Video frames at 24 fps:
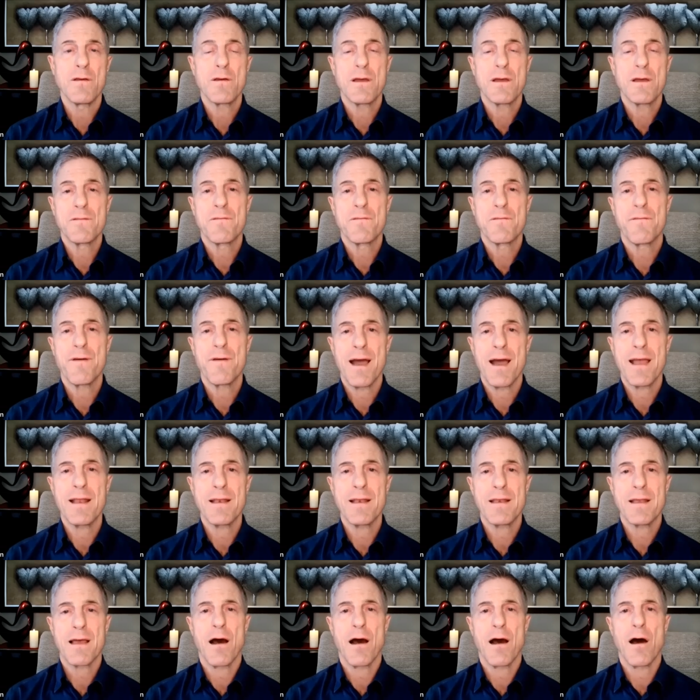can
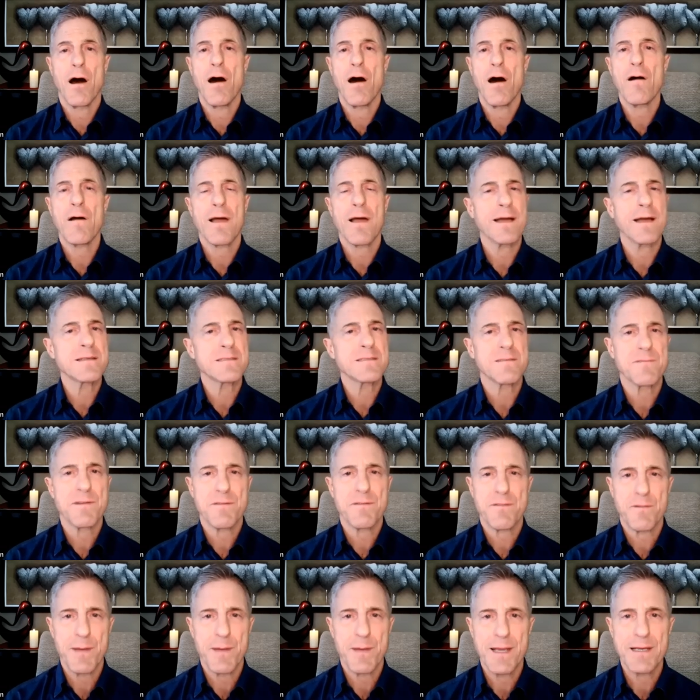find all kinds of
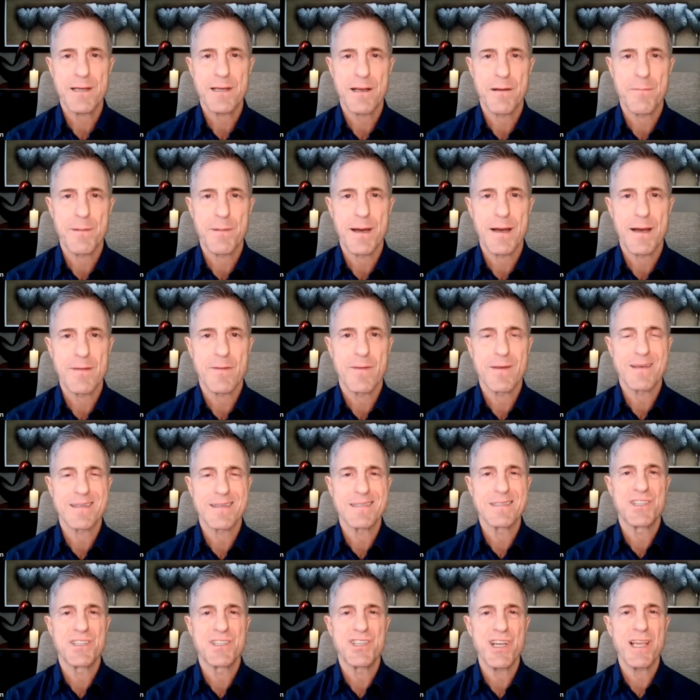information about
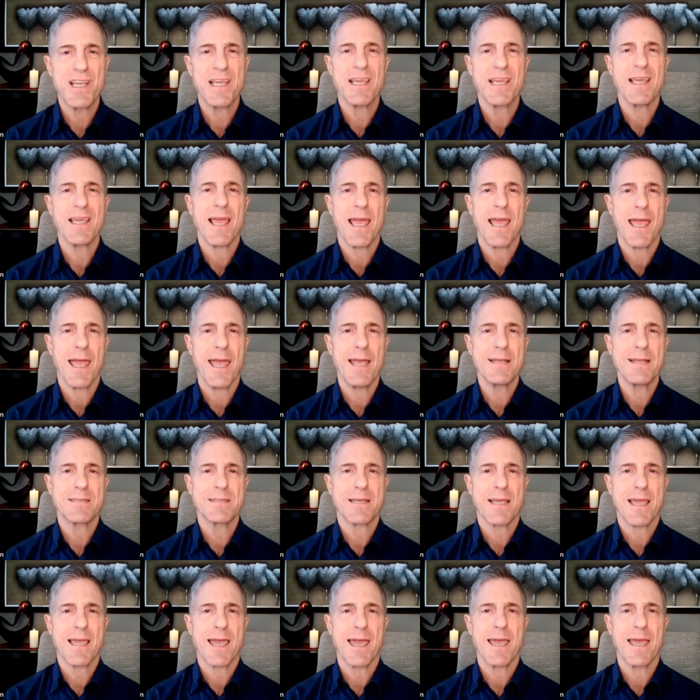this
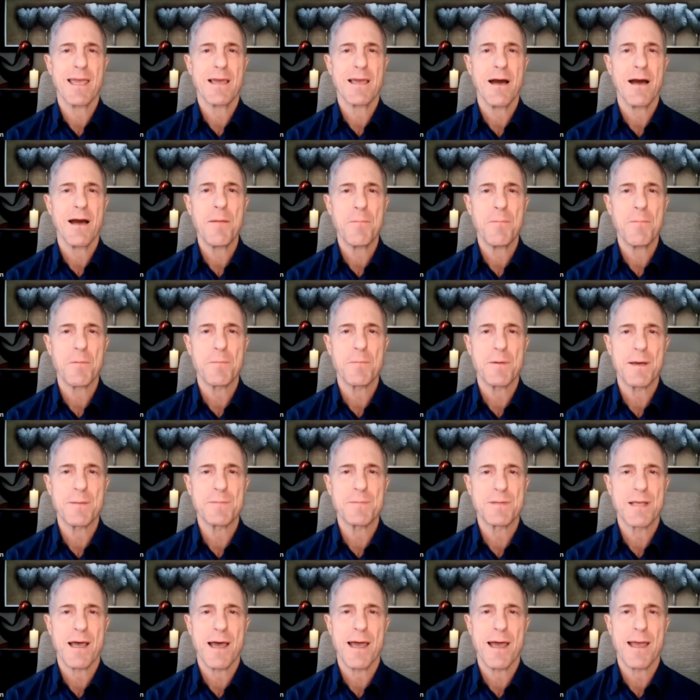GHK copper
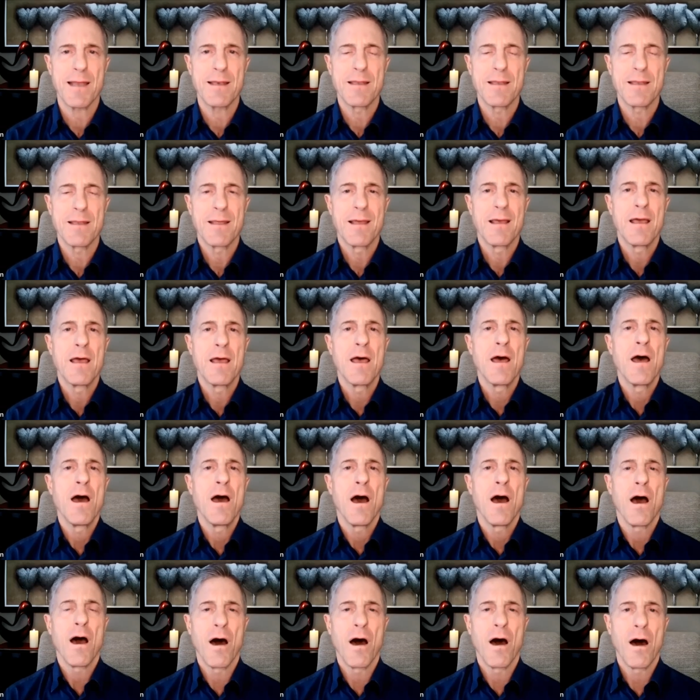peptide
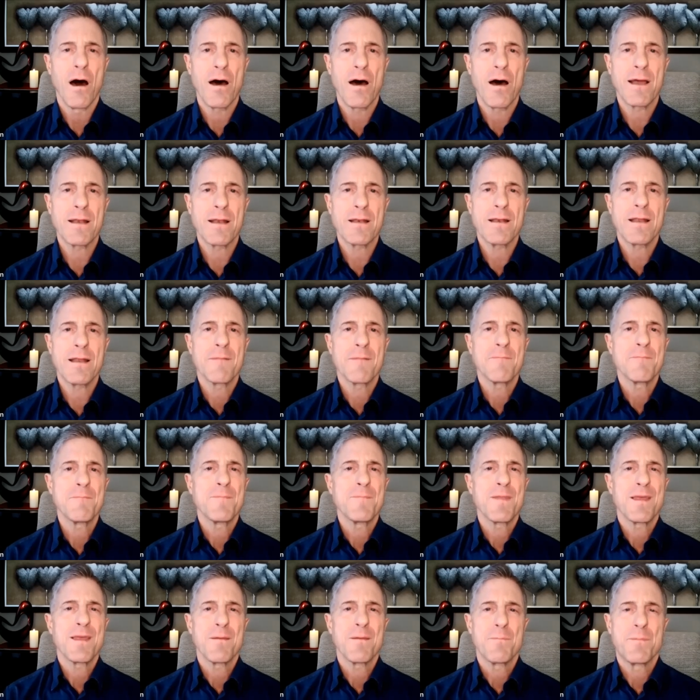on
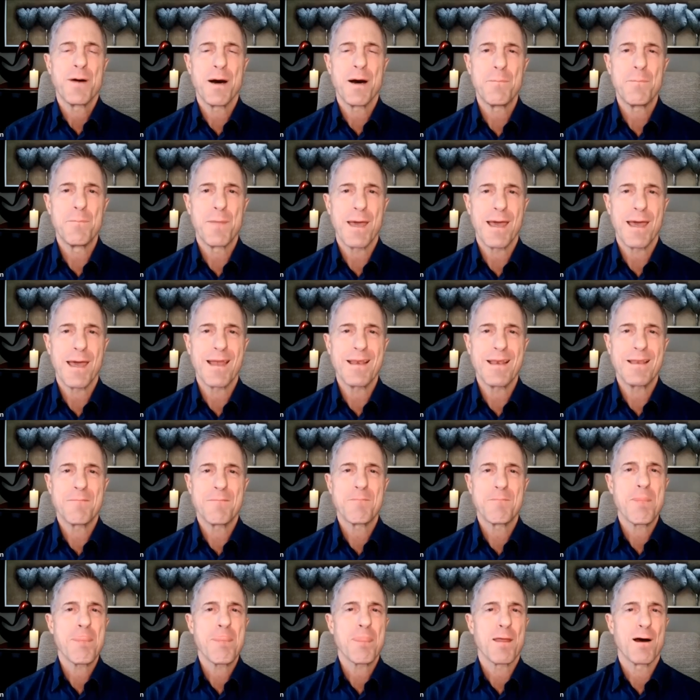PubMed,
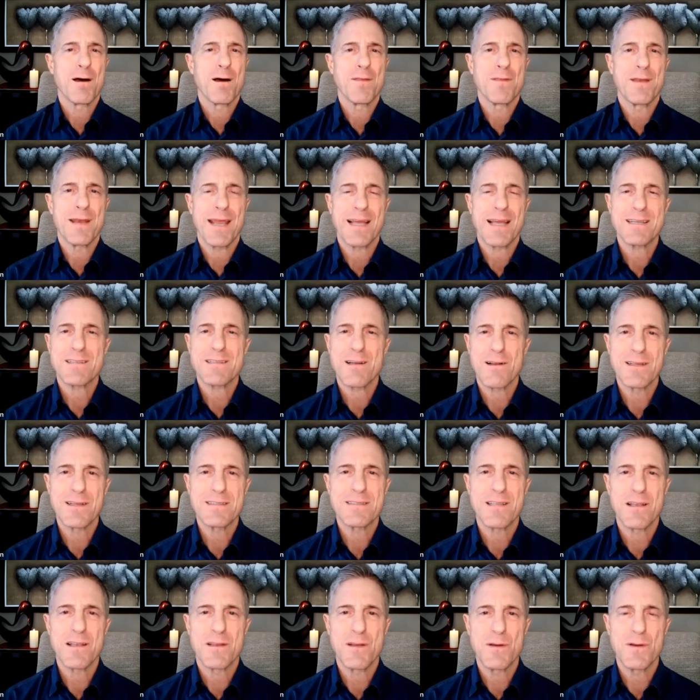on the National
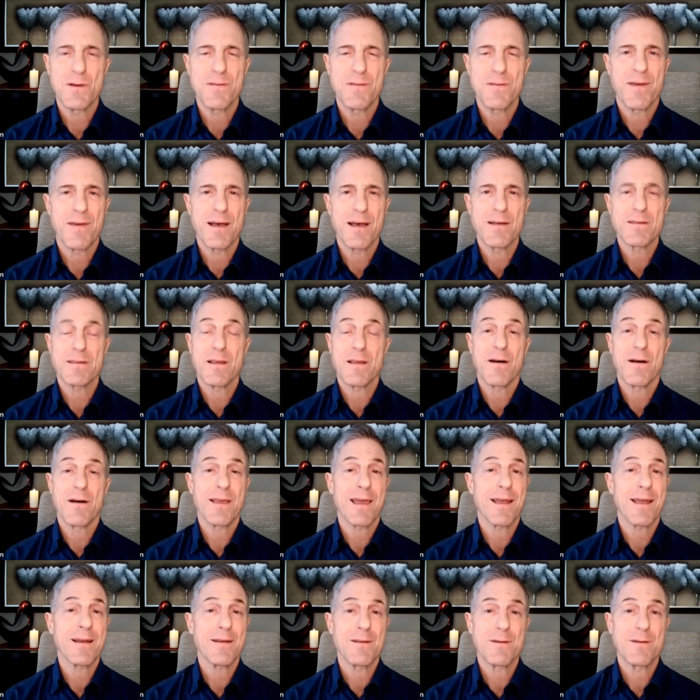Institute of Health. All
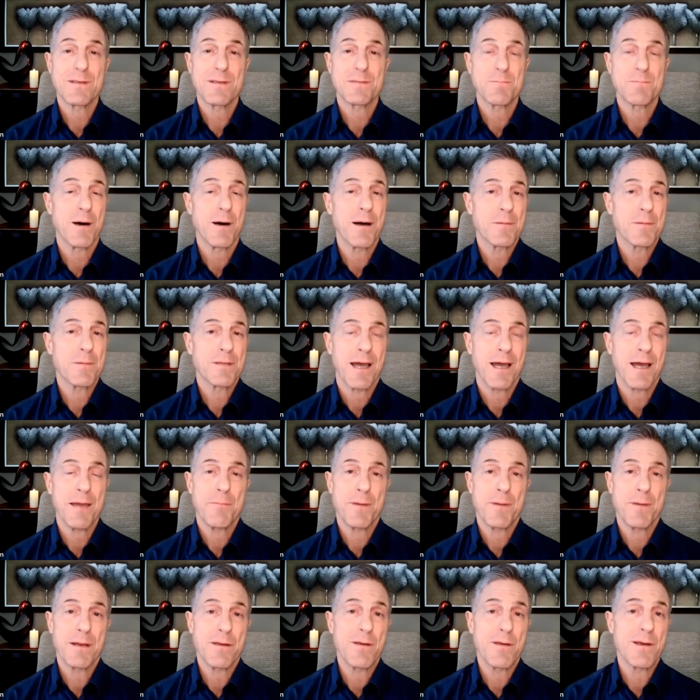you got to do is
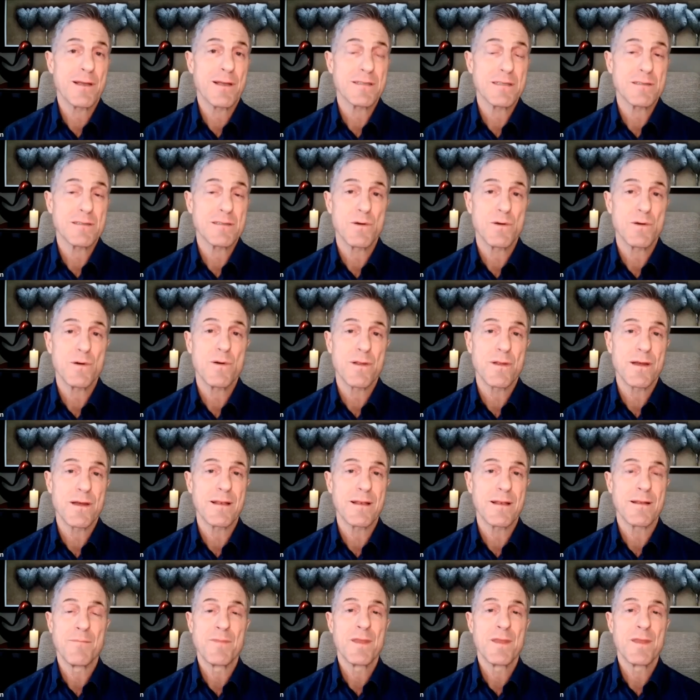type in, you can just Google it,